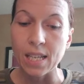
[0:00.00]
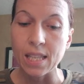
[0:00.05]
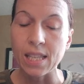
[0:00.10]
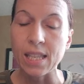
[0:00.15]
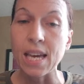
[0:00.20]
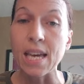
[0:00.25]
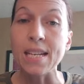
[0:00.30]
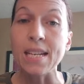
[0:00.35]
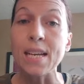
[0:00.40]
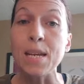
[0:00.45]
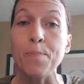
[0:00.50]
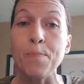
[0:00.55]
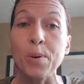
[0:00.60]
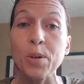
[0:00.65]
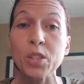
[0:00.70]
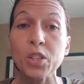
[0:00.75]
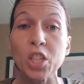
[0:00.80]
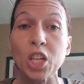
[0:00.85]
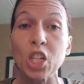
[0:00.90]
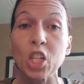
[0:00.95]
that he
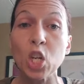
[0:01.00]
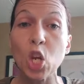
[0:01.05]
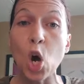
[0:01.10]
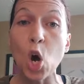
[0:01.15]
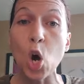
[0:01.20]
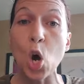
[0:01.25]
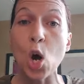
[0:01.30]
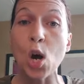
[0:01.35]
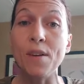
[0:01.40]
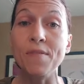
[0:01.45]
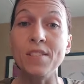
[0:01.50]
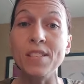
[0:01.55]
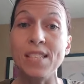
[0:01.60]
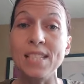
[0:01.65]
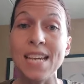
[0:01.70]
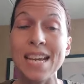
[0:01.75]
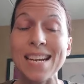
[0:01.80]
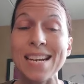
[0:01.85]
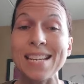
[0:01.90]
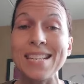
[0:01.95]
put the law of
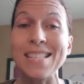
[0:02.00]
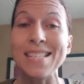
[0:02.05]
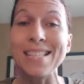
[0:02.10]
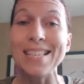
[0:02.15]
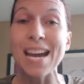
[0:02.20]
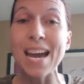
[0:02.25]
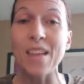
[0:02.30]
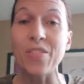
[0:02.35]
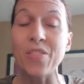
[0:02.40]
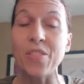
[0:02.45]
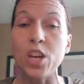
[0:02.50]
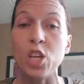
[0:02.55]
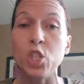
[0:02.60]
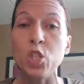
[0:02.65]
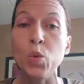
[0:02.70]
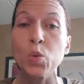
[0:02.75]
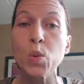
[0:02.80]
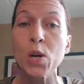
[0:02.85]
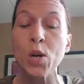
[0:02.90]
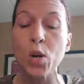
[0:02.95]
sin and death
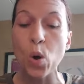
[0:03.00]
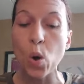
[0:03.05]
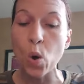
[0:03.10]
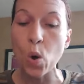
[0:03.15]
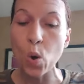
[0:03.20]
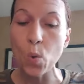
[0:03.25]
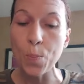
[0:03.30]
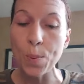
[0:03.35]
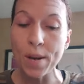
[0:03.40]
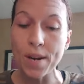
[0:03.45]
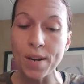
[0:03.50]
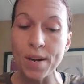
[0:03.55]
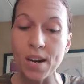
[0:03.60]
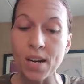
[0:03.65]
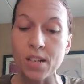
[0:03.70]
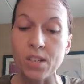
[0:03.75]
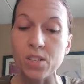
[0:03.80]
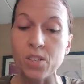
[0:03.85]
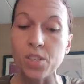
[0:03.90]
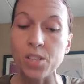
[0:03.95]
to an
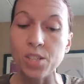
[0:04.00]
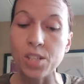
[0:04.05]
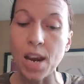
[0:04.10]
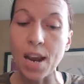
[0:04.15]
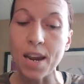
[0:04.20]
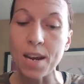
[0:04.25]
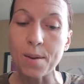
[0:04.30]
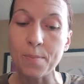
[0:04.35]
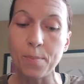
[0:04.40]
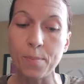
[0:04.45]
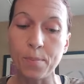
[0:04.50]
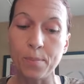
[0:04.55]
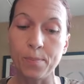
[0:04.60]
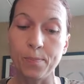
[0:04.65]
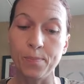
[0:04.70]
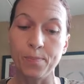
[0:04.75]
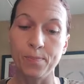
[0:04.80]
open shame.